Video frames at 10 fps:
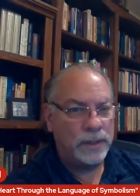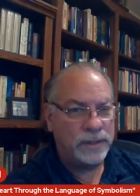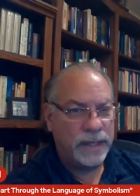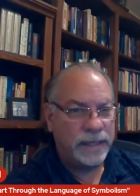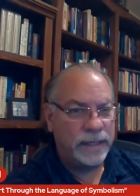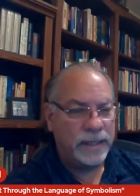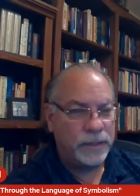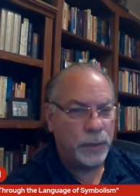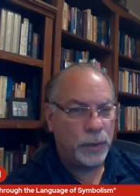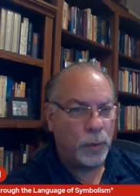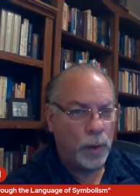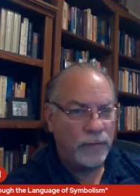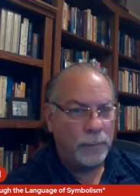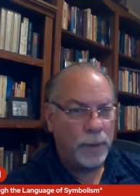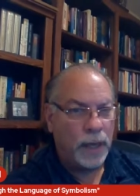Satan can turn away
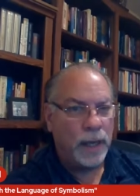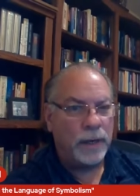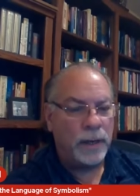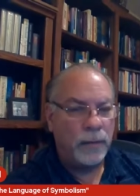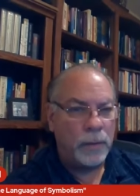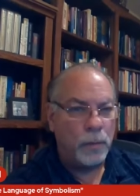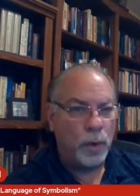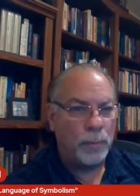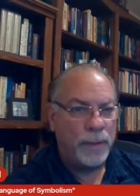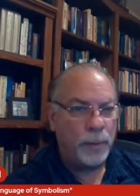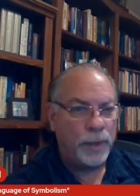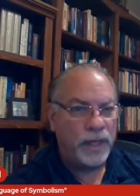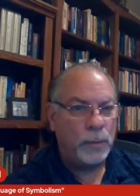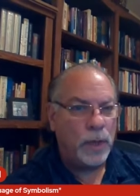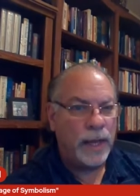from God, the more people
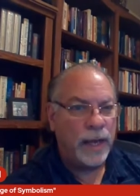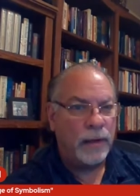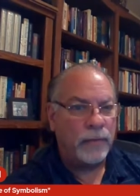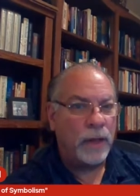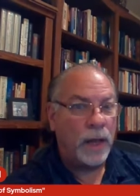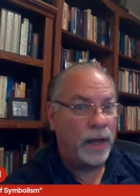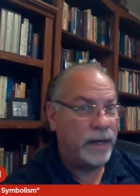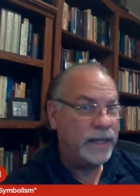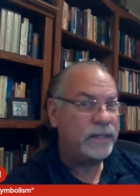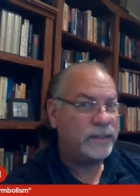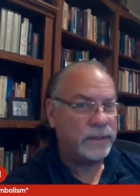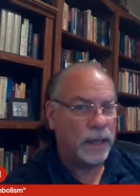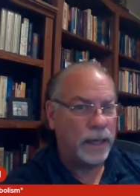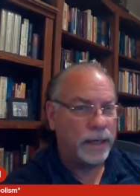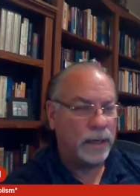he will have on his
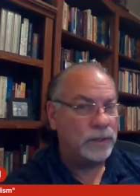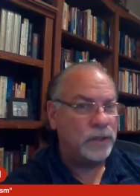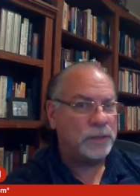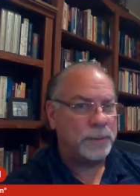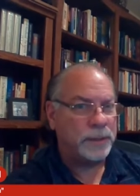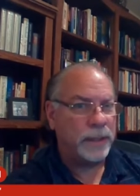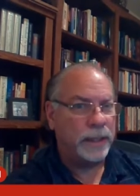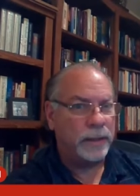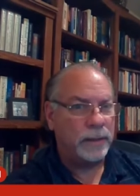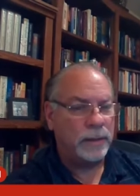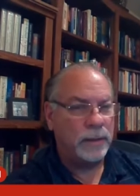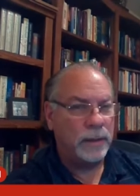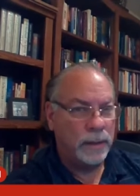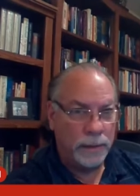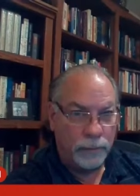side on Judgment Day,
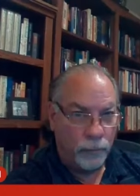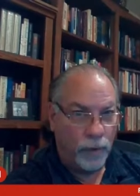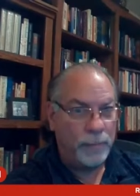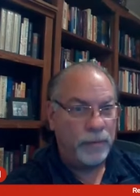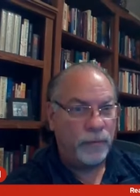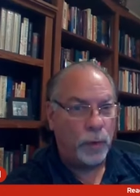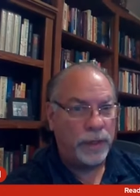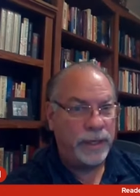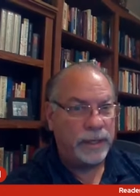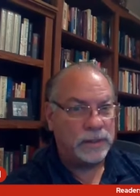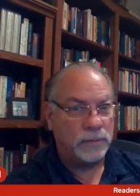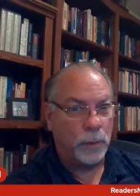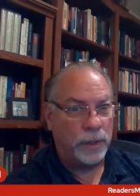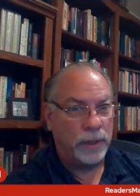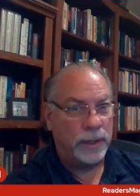right before he gets
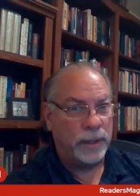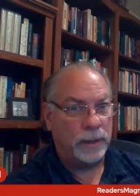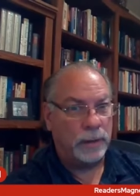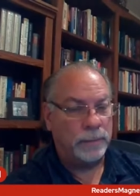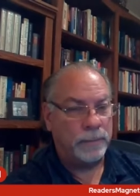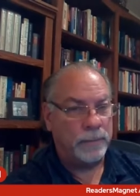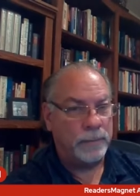thrown into hell.